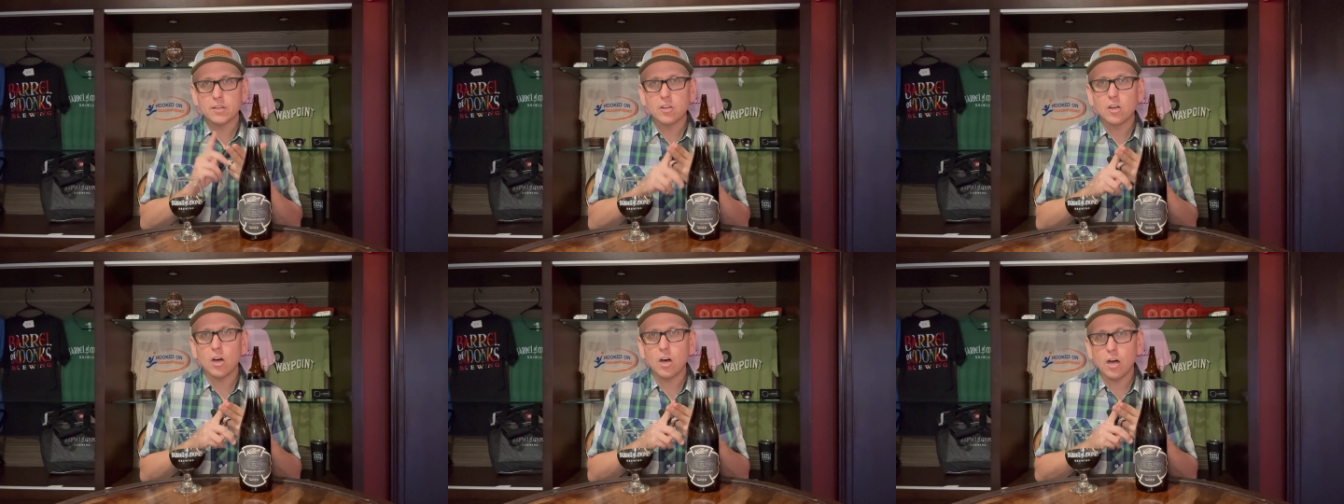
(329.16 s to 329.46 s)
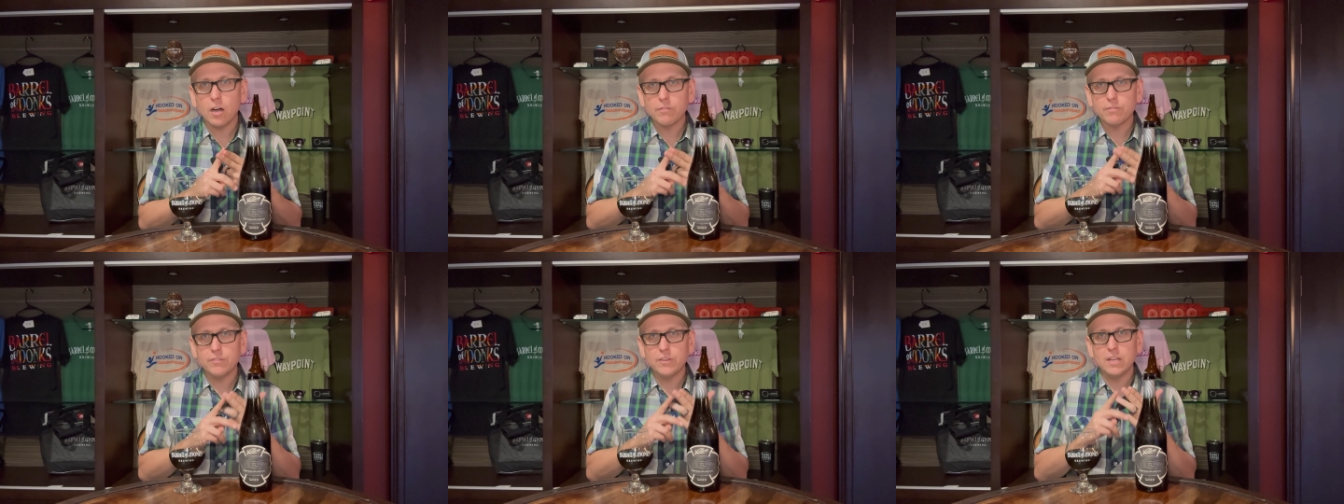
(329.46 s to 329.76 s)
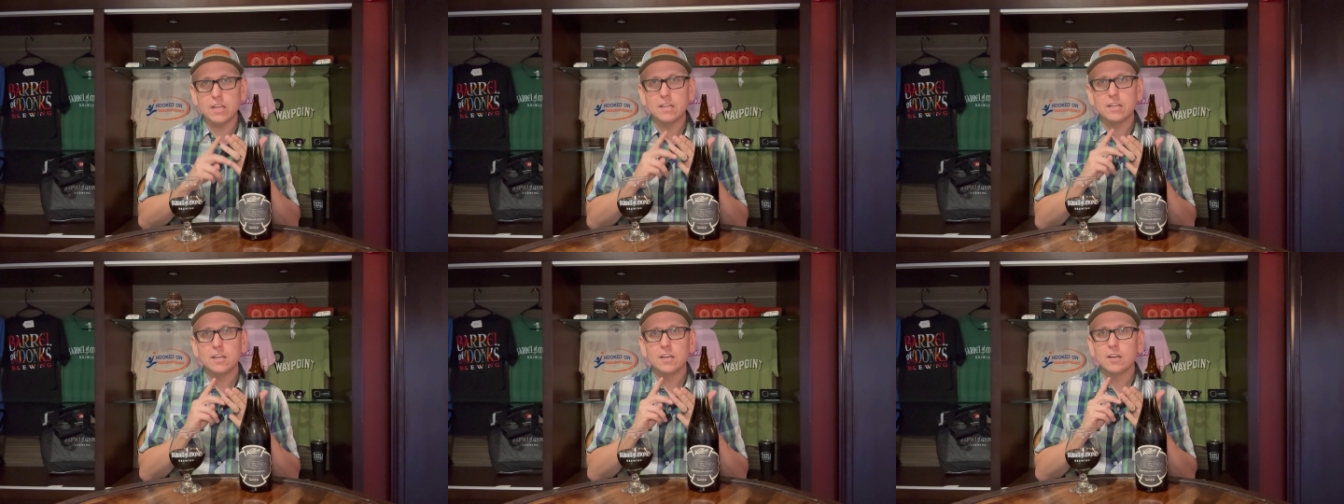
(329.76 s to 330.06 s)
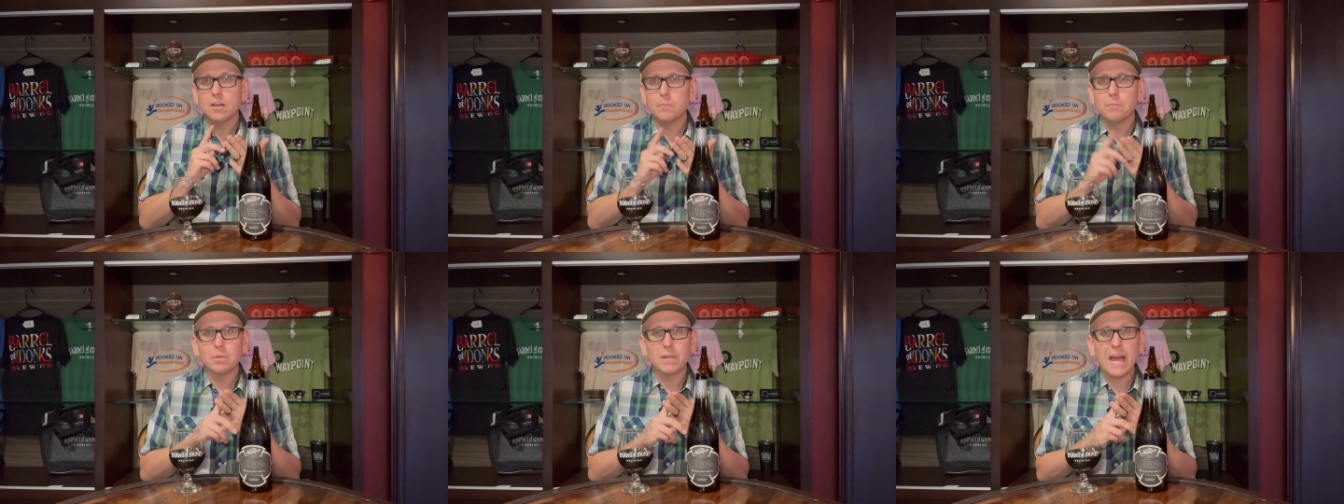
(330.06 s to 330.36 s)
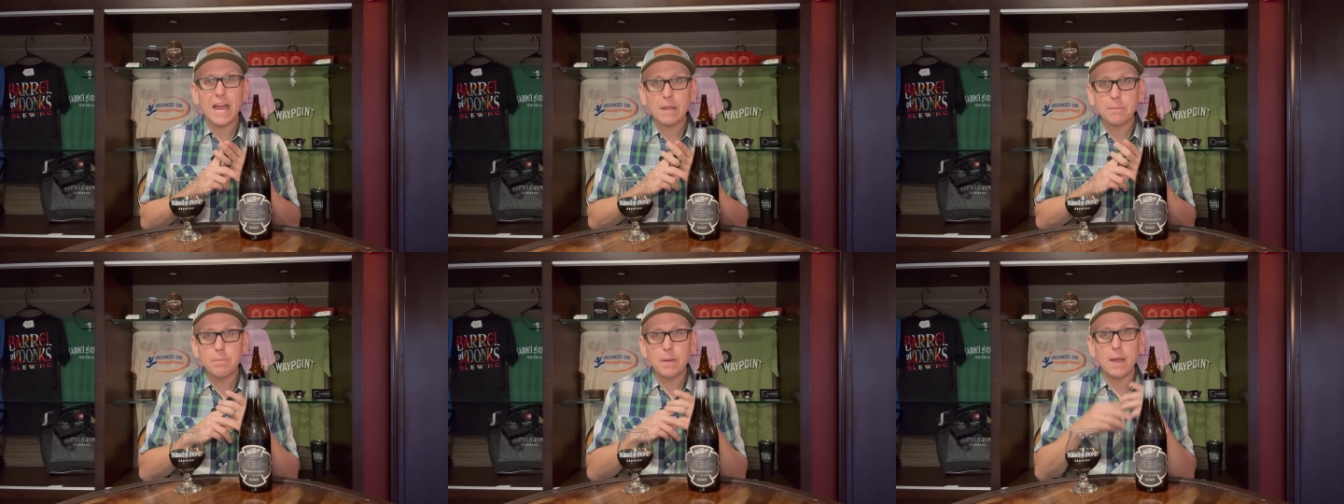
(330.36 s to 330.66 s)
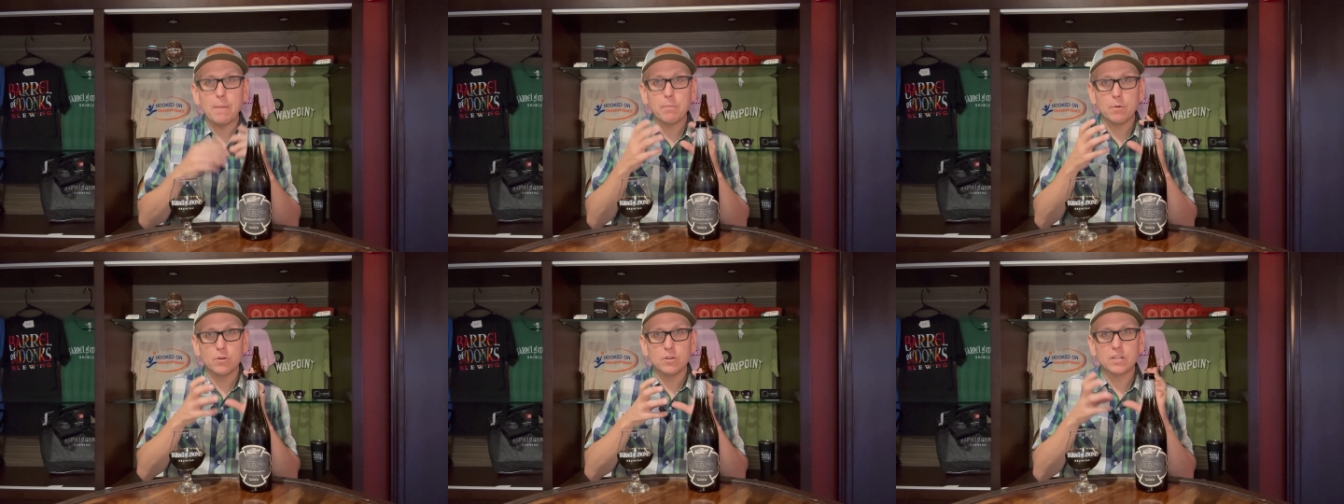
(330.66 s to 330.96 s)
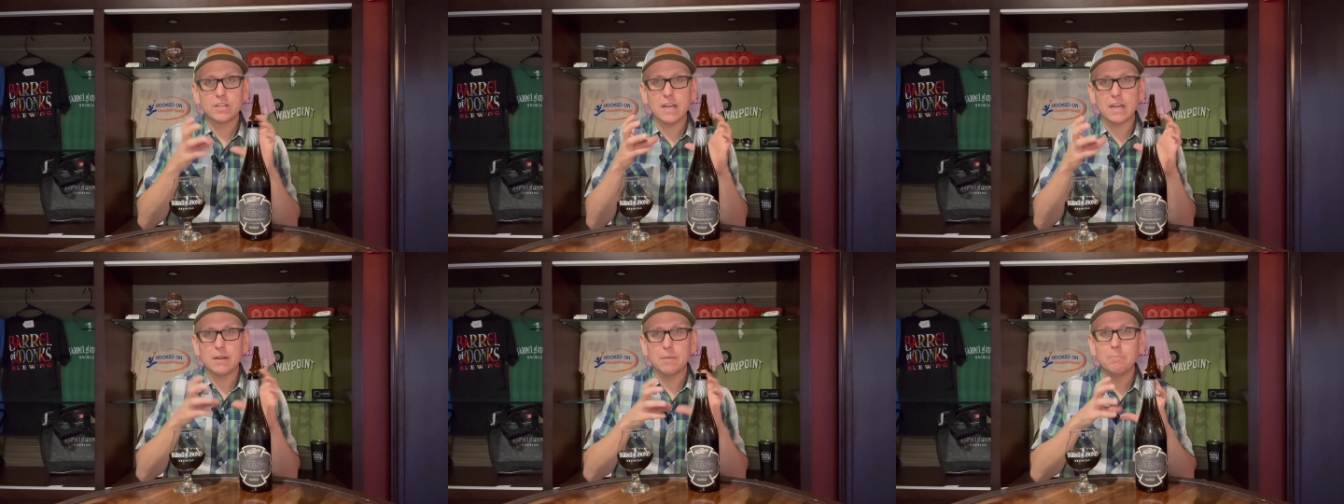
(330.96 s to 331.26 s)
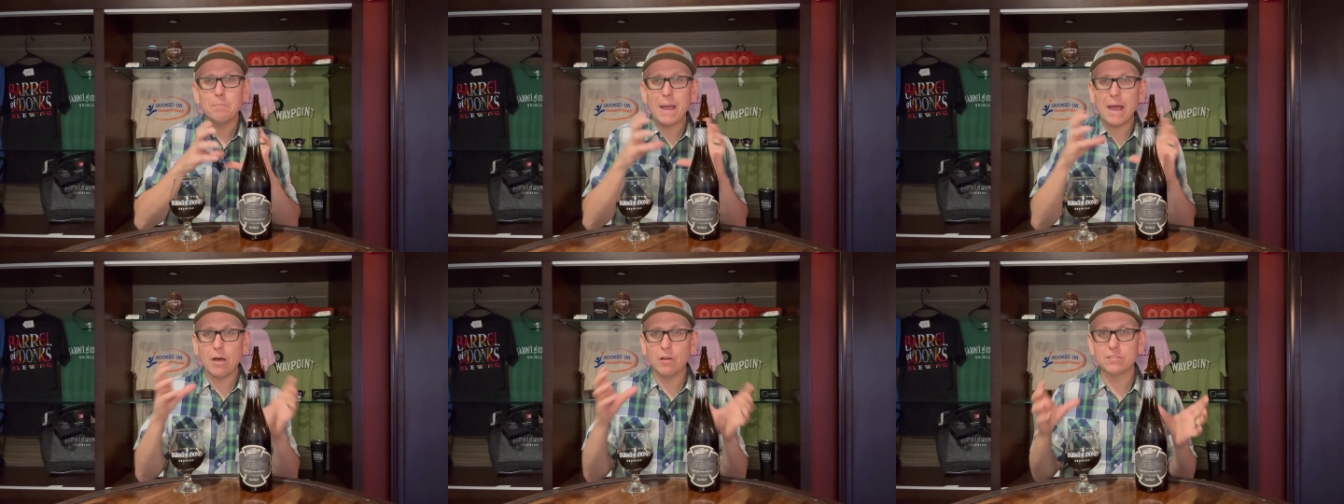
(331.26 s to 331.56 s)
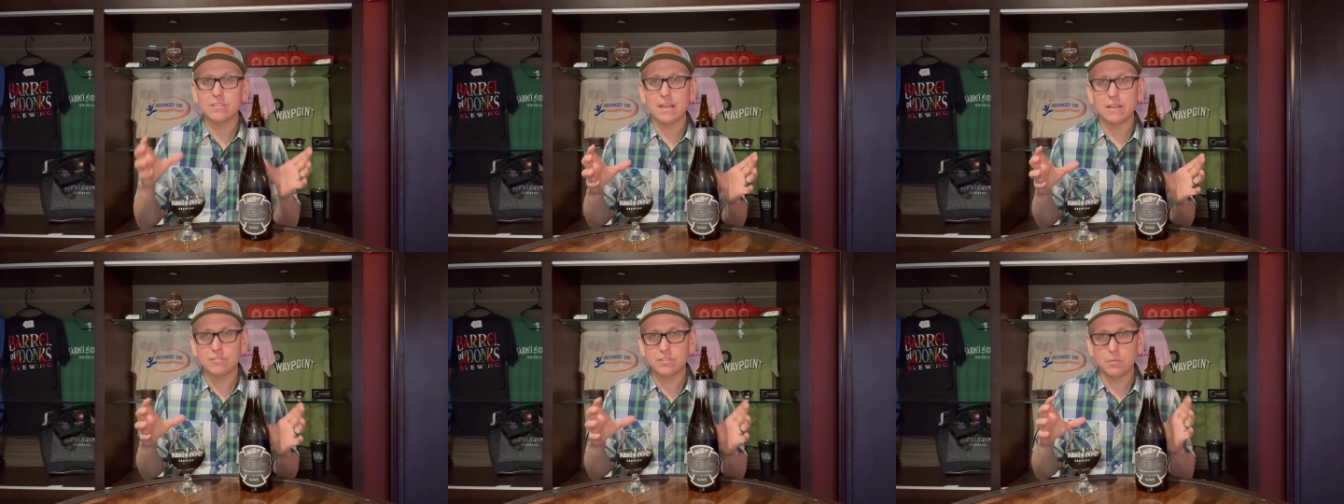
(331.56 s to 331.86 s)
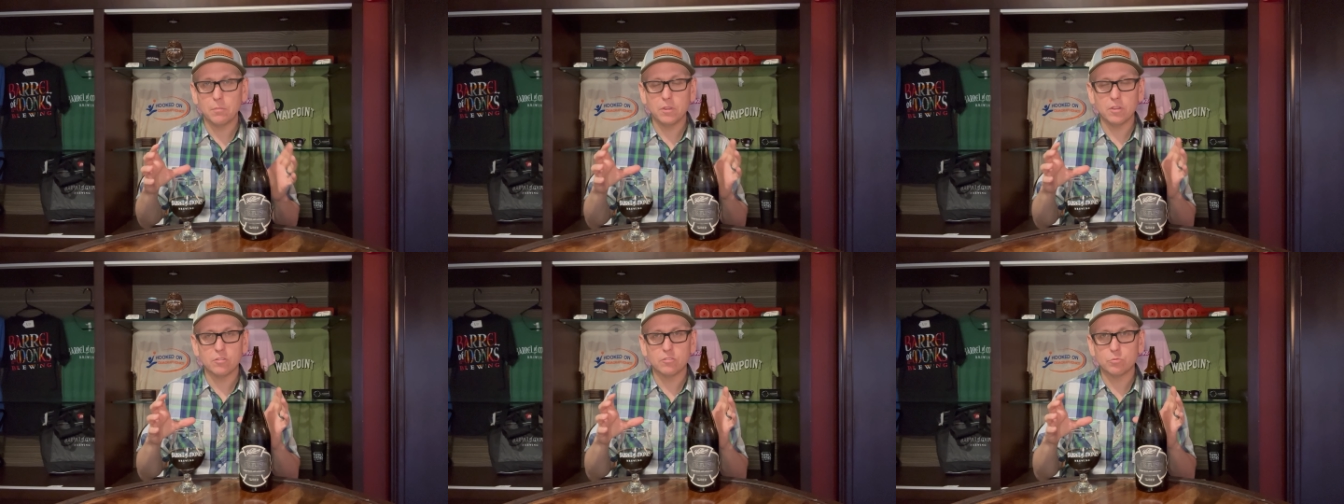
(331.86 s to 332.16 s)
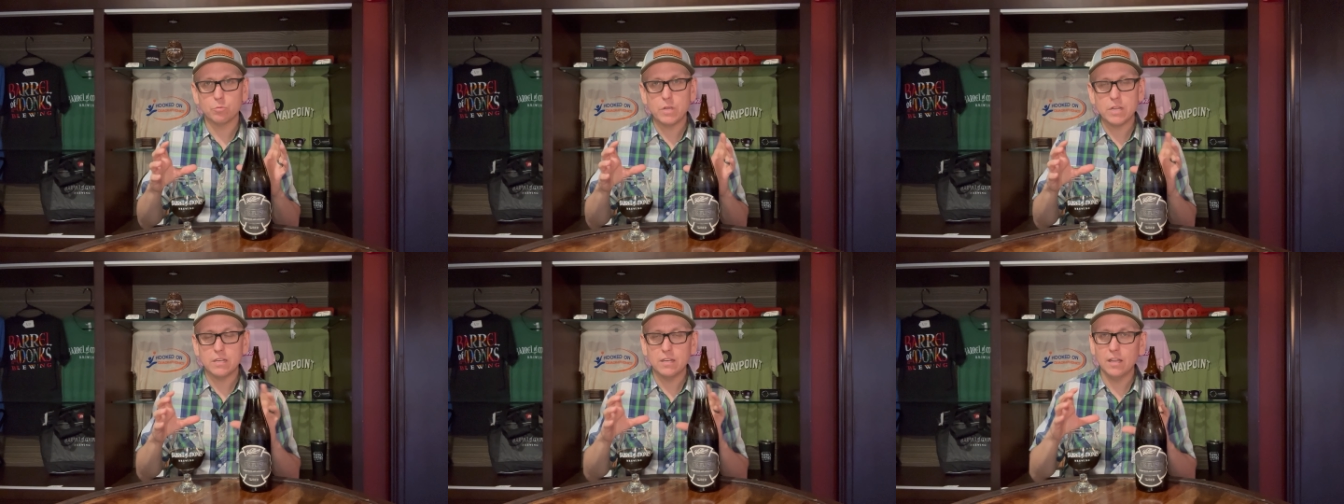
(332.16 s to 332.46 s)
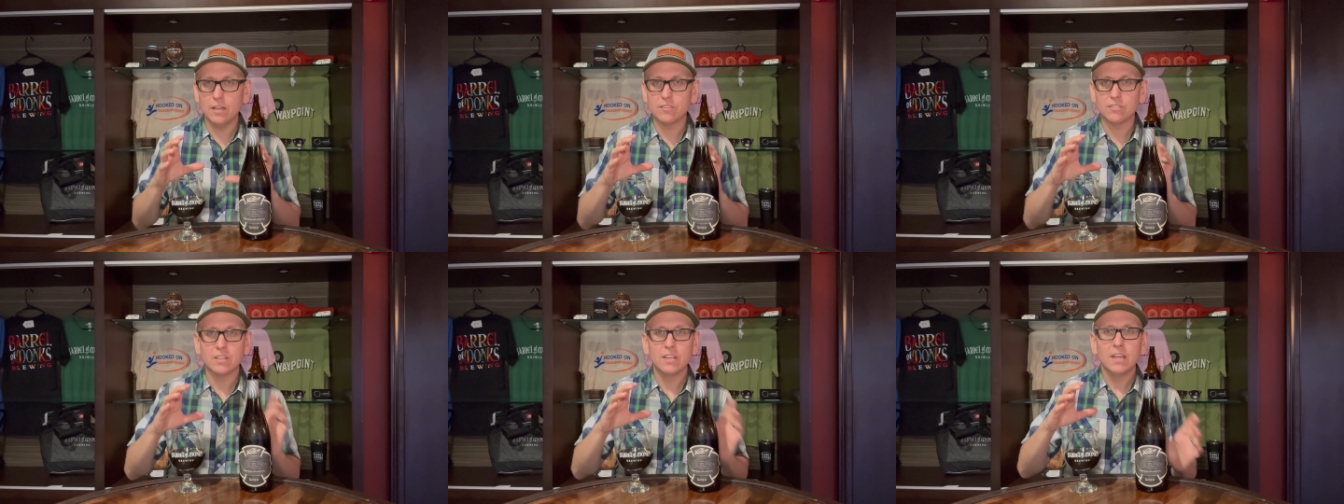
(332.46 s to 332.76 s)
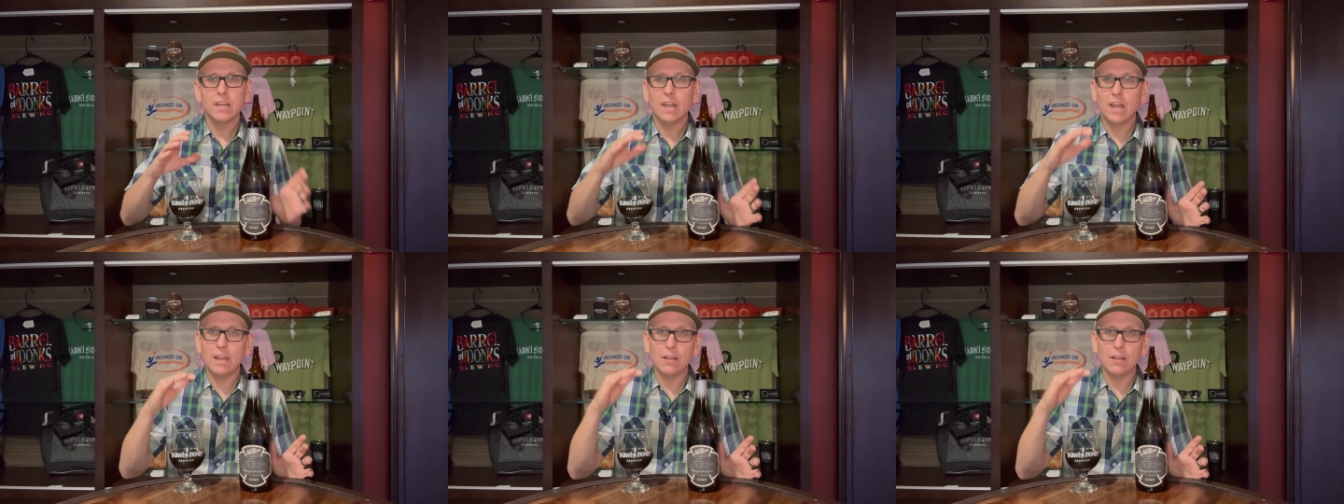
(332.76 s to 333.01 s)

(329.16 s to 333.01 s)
the coffee, black pepper to kind of balance out some of the sweetness,